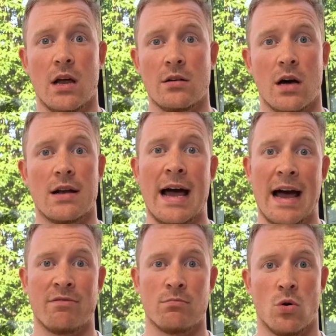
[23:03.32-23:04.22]
not
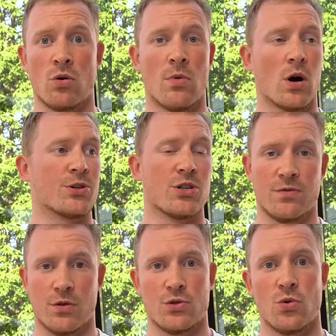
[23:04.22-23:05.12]
have more margin
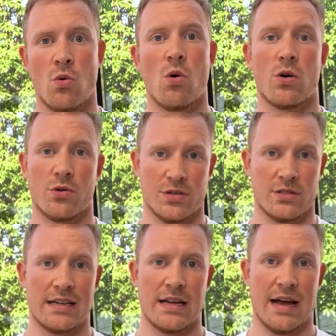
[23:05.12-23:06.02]
for 2 quarters and
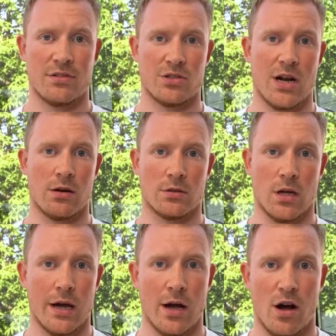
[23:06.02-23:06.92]
then have the channel
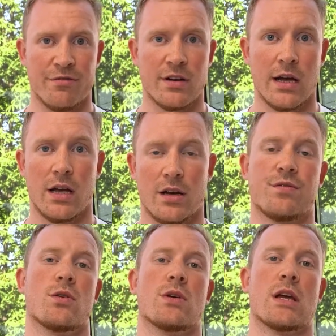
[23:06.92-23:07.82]
die off in a
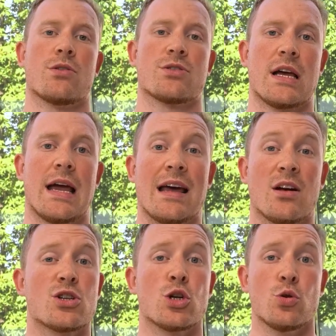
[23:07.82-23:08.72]
few years and
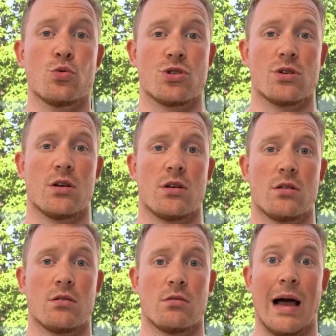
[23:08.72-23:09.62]
us lose
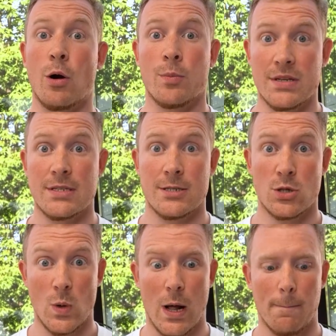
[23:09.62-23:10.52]
our business
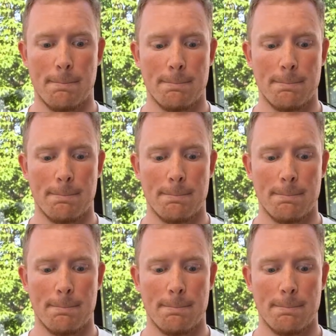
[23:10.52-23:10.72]
as well.